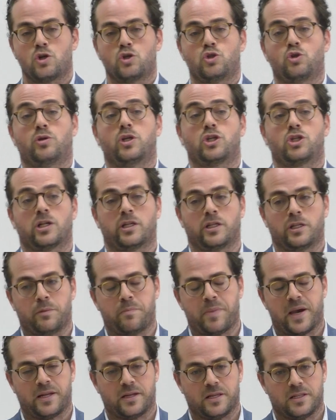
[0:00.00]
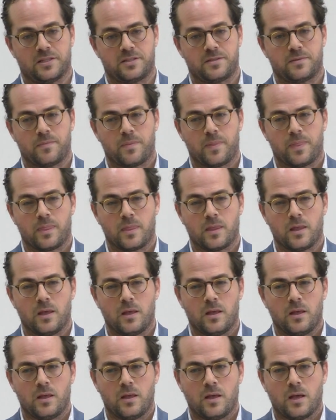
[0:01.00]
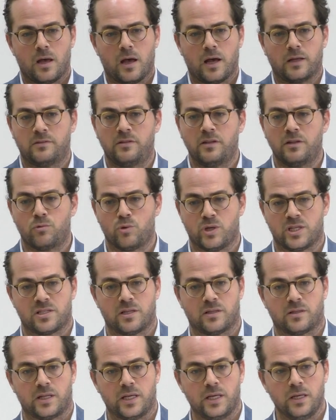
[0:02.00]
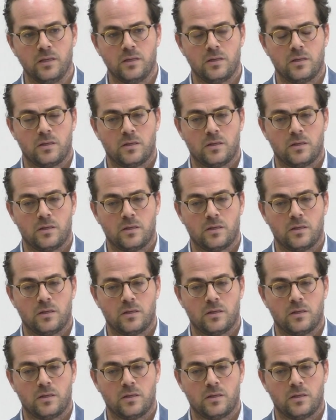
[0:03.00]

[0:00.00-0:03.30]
judicial independence. Until recently,